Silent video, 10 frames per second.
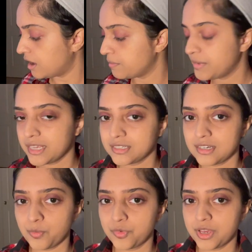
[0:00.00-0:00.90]
Next
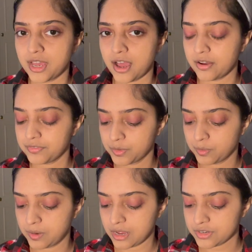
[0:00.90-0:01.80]
up we have the
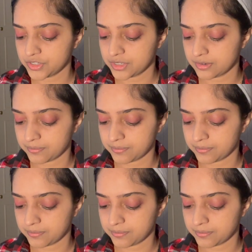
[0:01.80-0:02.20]
blush.